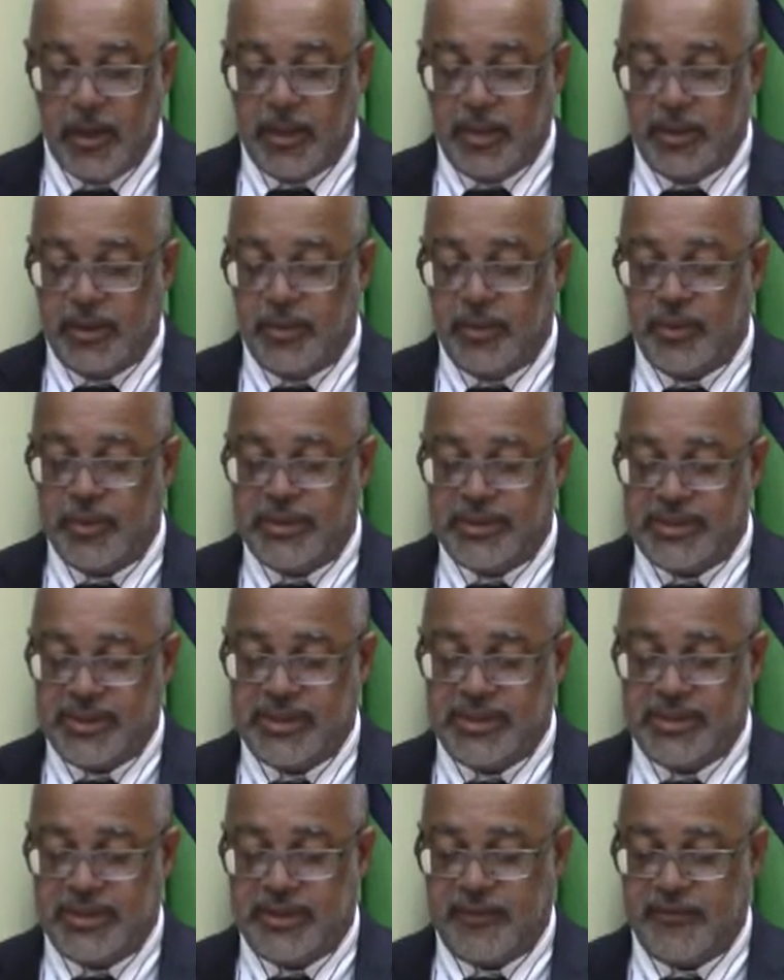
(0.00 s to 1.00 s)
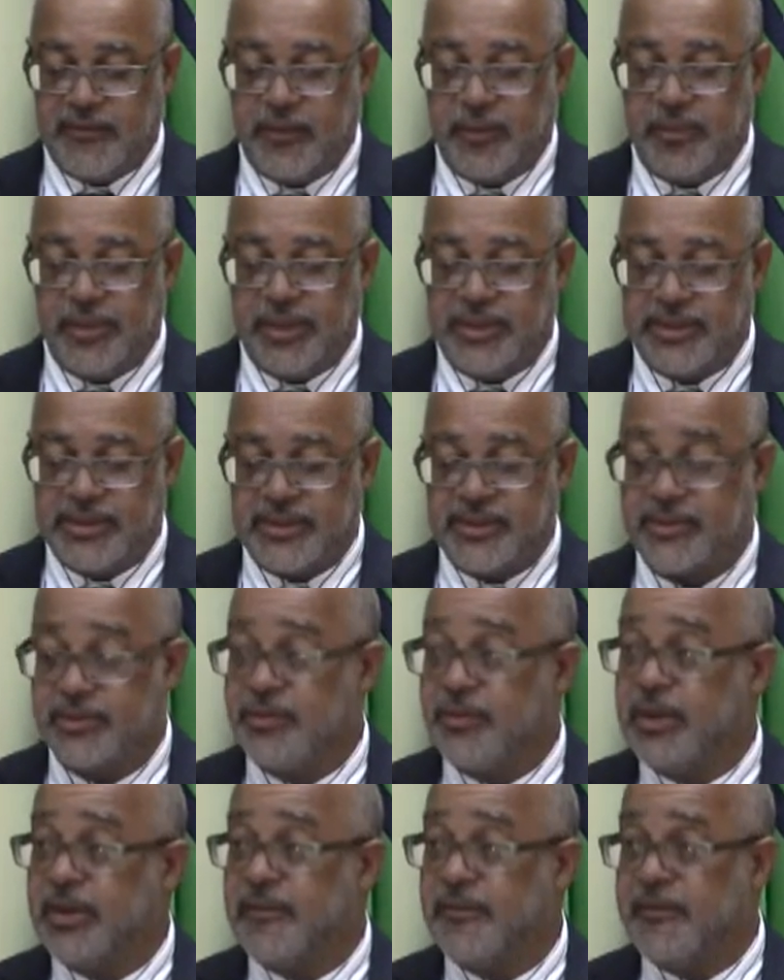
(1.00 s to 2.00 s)
The OECS therefore places
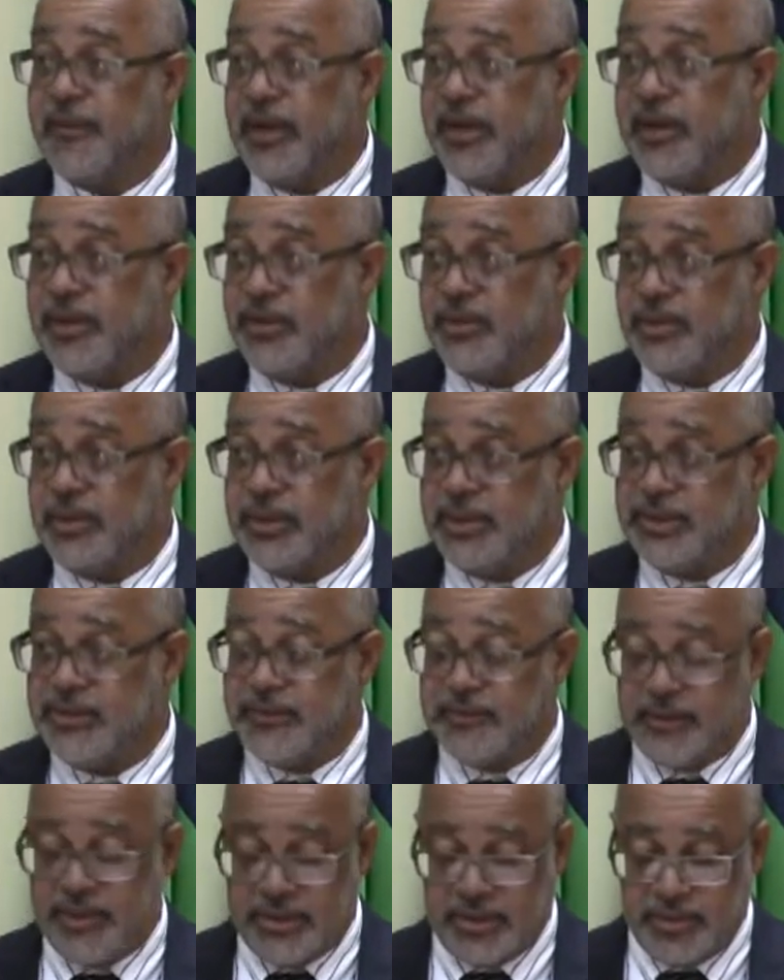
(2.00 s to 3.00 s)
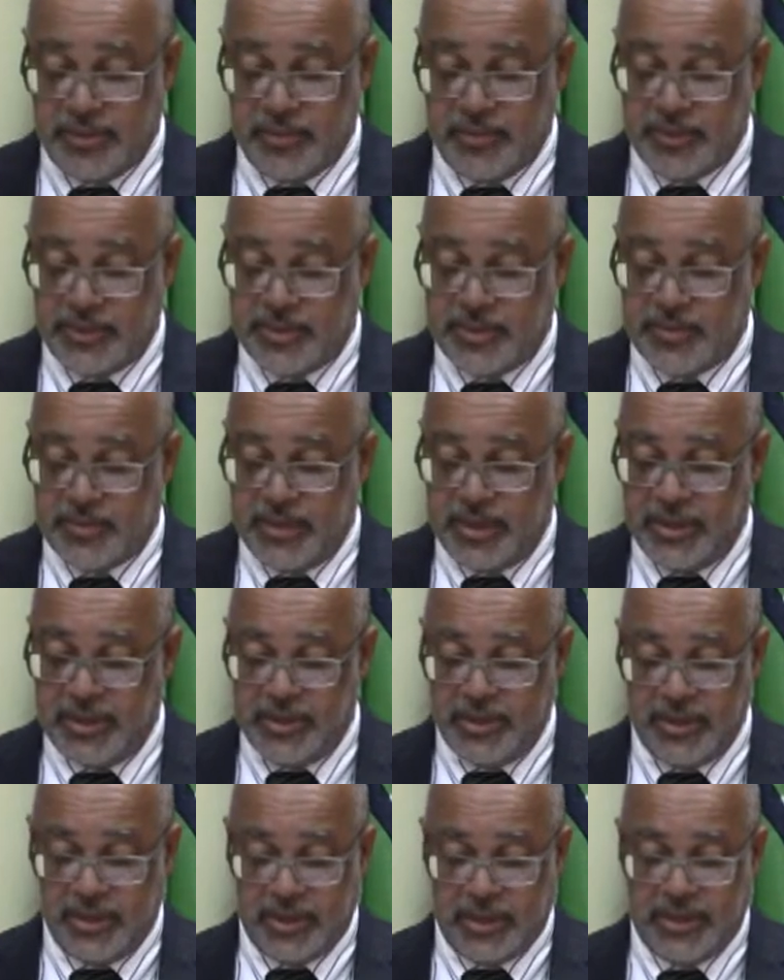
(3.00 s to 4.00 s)
great value on its friendship with
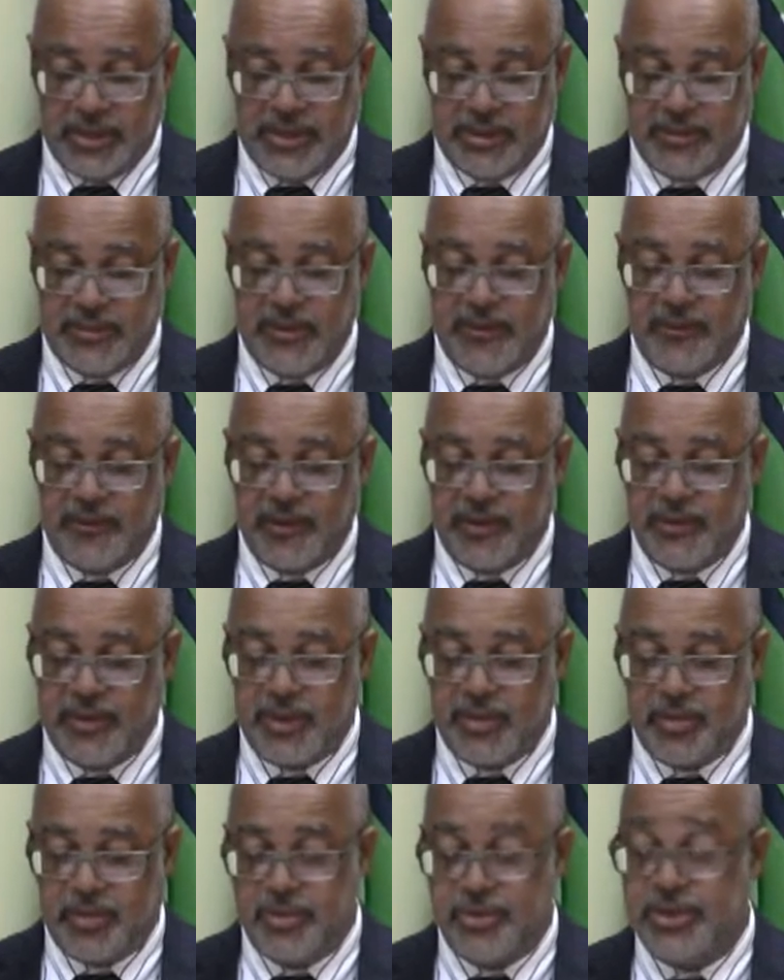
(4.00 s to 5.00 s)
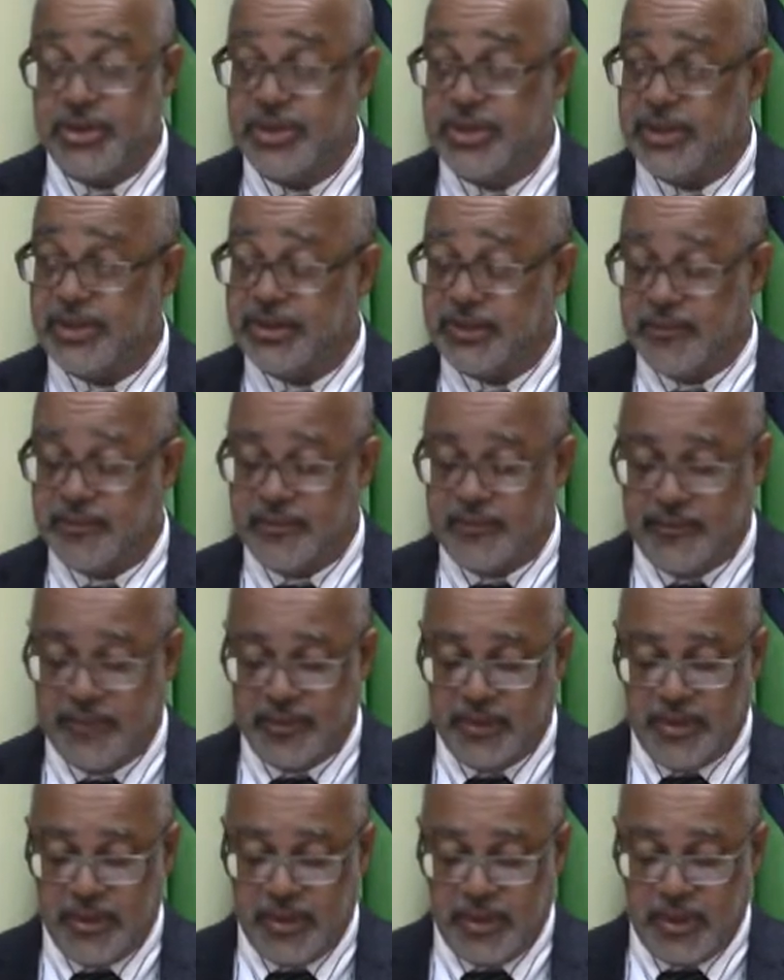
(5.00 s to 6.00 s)
Spain and has been very appreciative
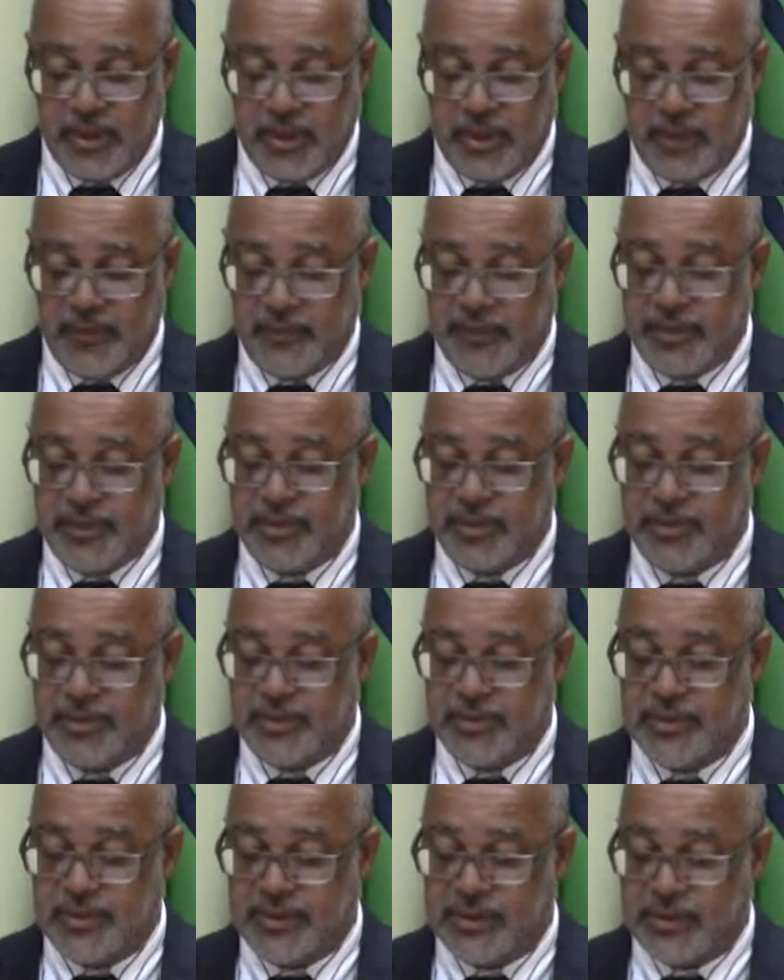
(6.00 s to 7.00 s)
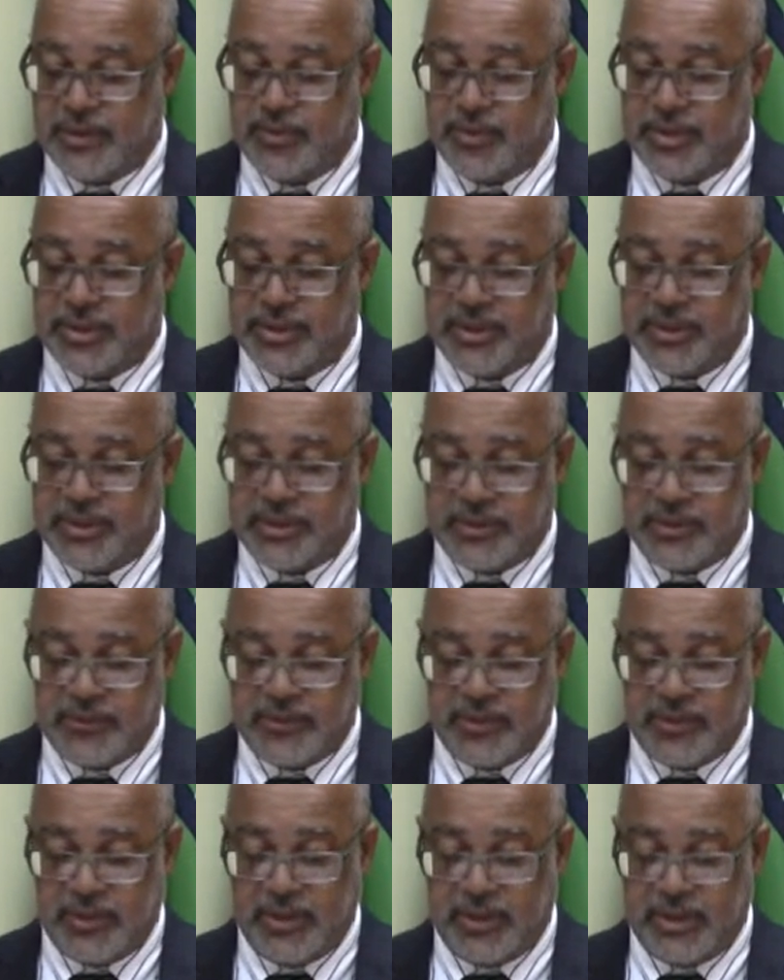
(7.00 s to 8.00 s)
of the country's expressions of
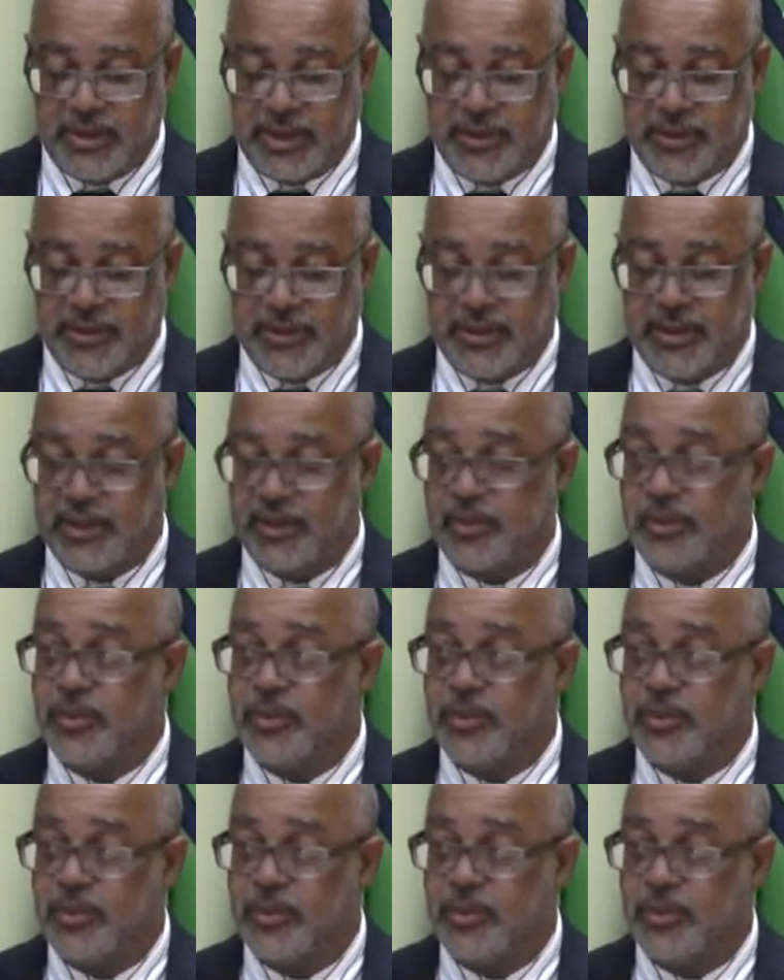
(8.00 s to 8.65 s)
solidarity and